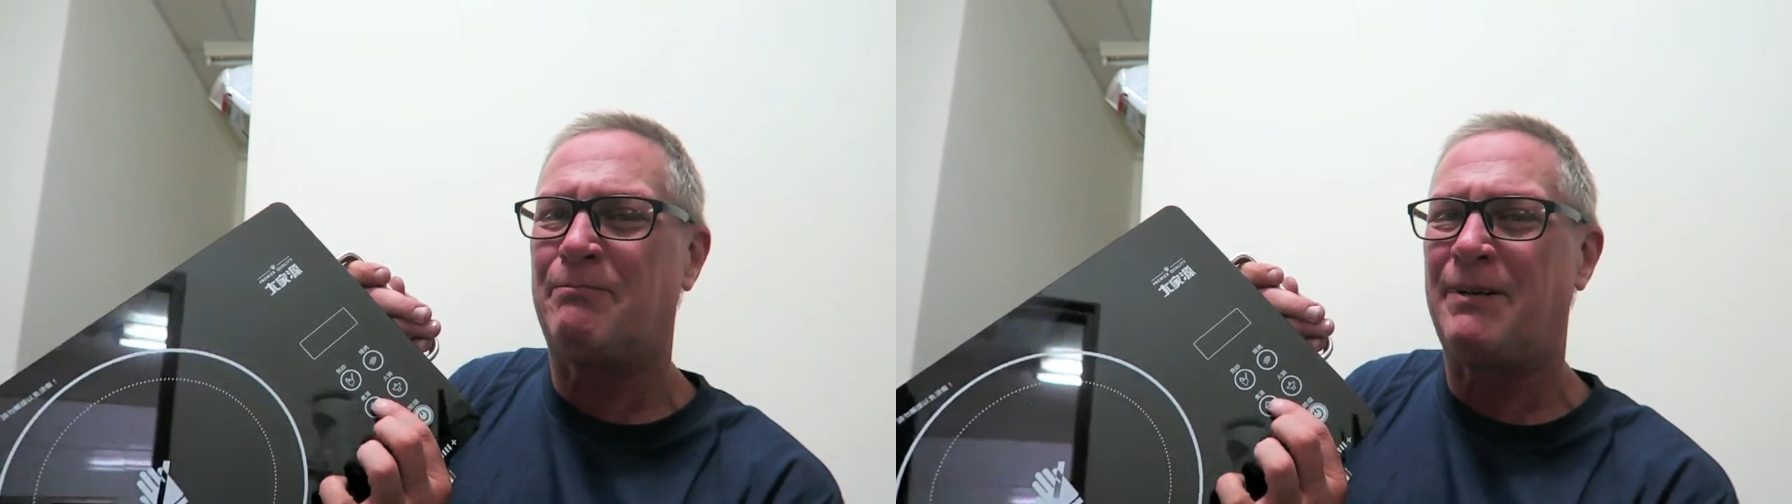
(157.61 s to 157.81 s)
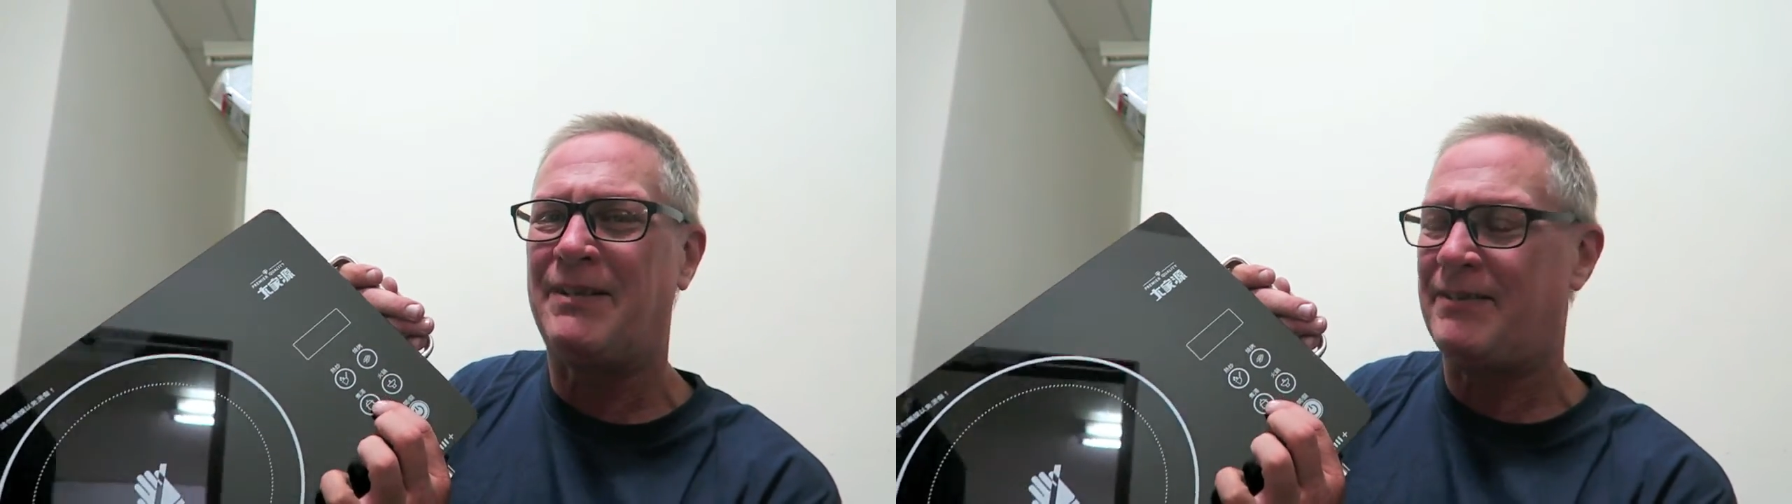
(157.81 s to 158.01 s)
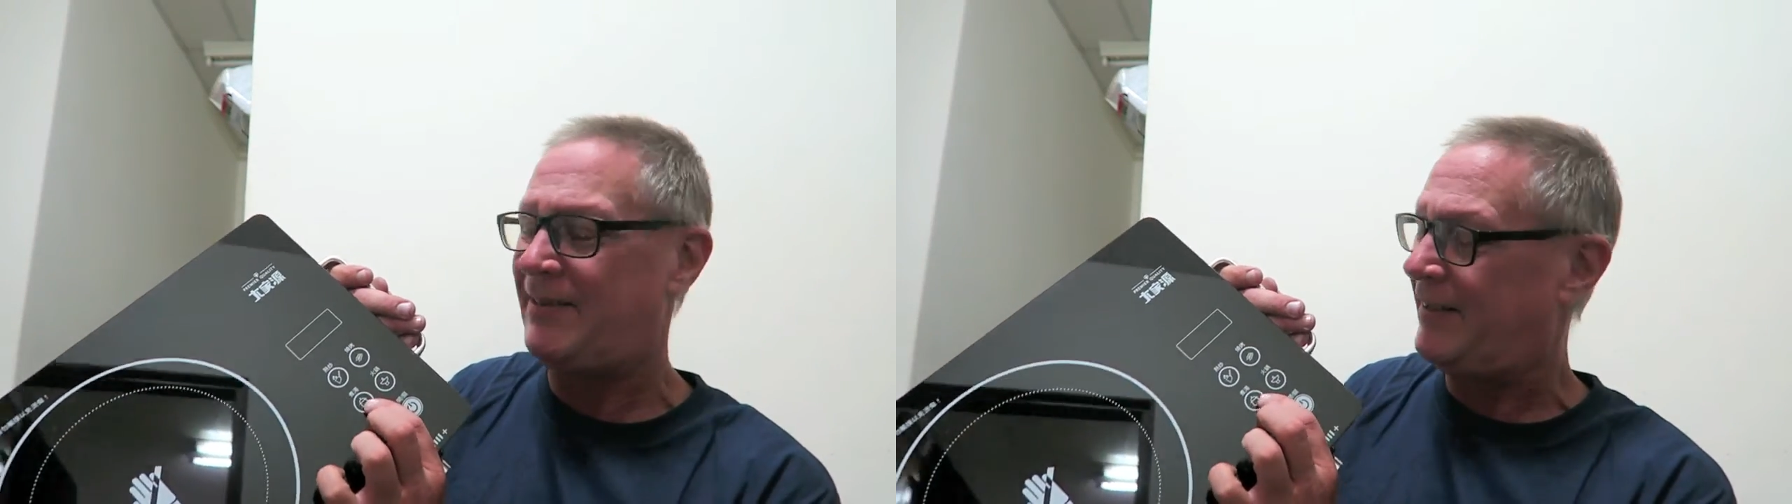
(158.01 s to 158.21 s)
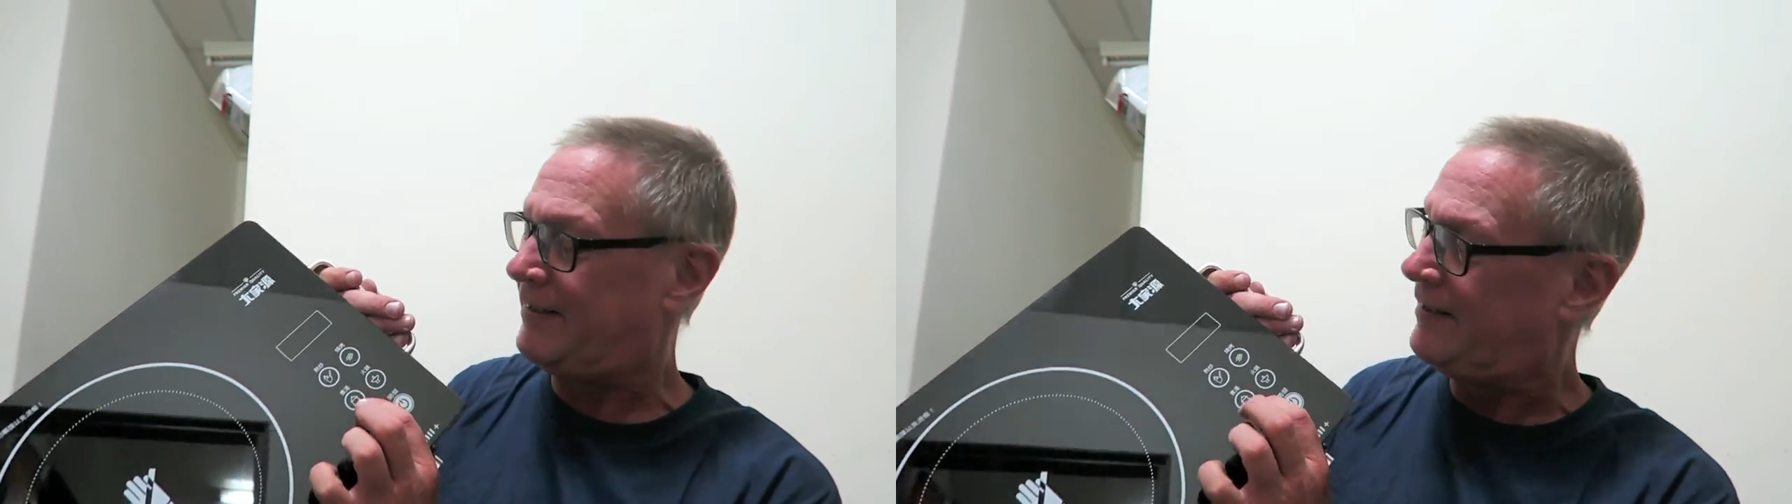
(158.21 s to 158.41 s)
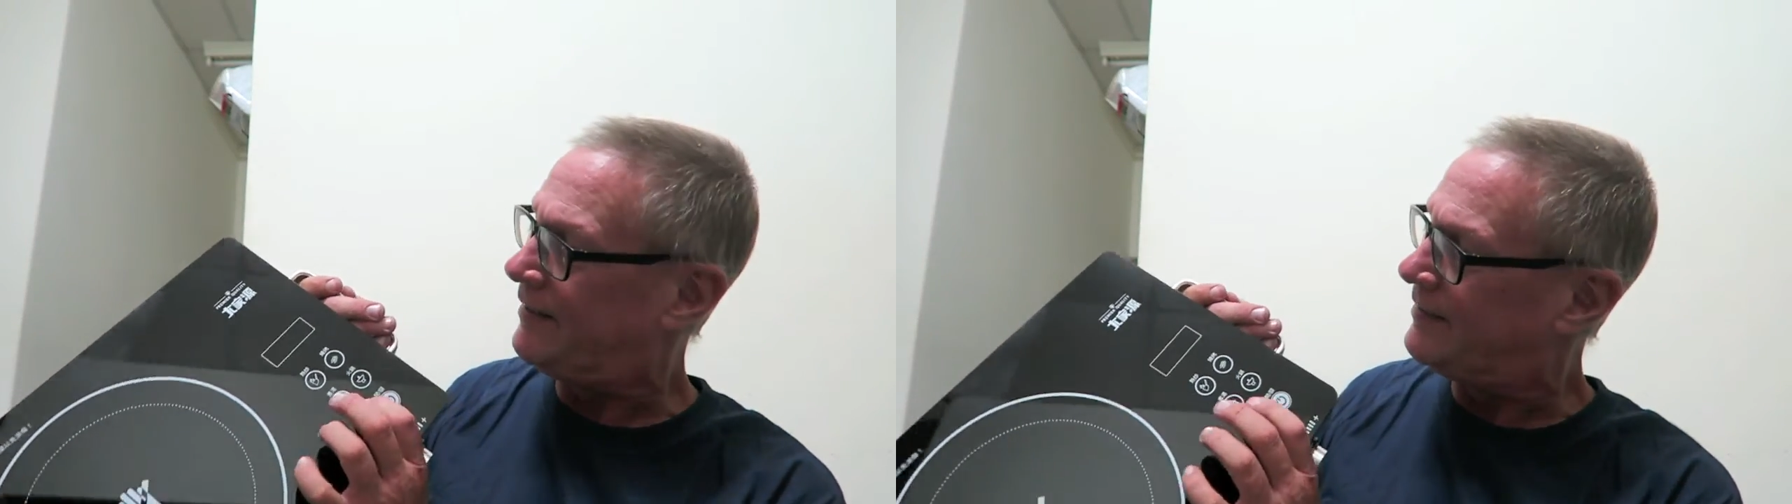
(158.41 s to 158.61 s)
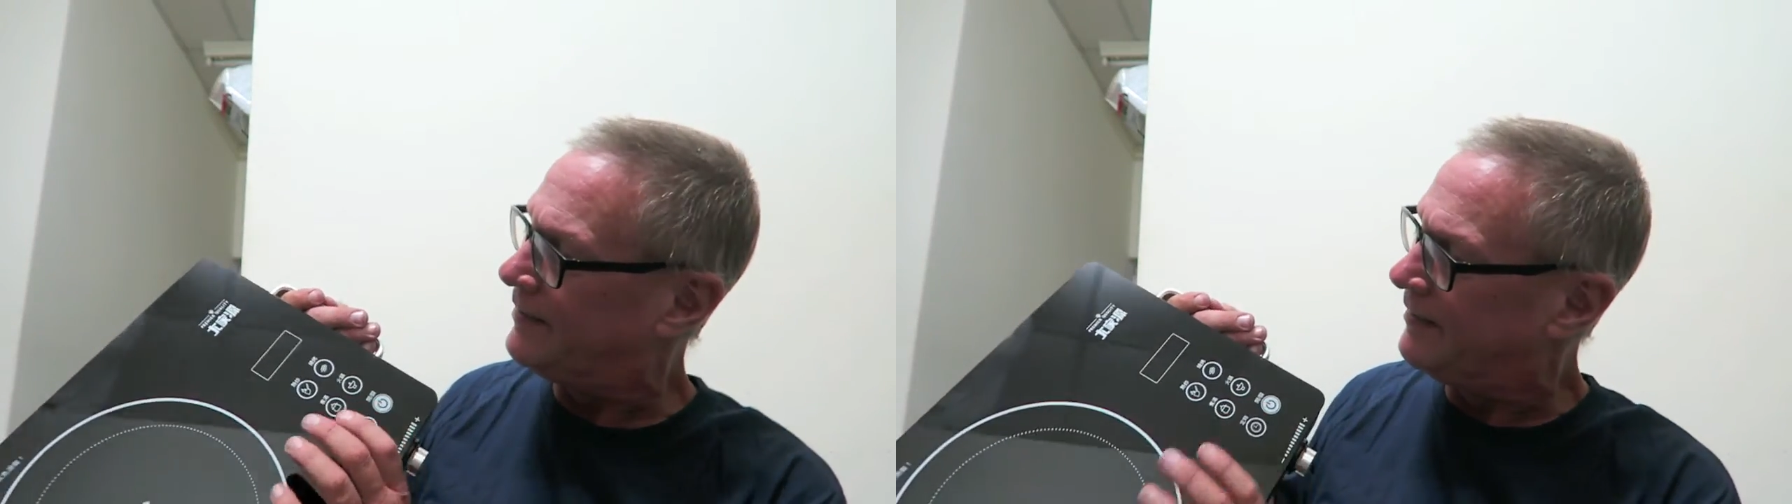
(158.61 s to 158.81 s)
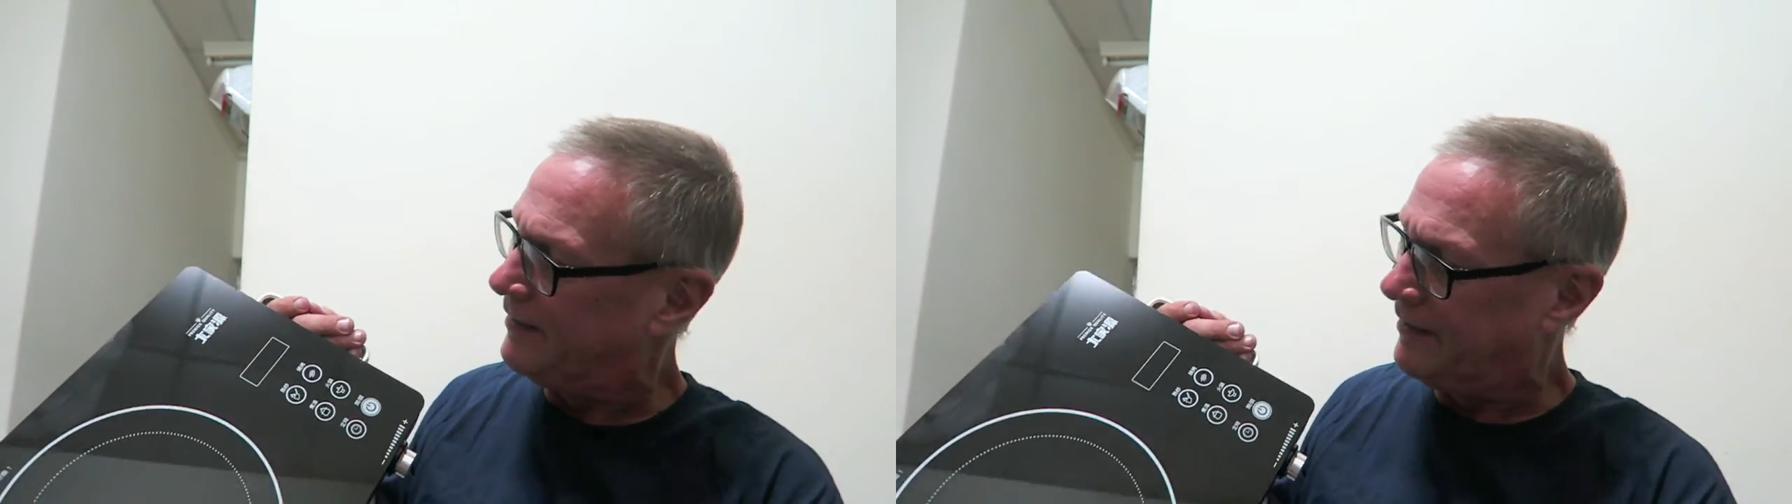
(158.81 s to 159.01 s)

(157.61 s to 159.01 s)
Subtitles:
buttons like this.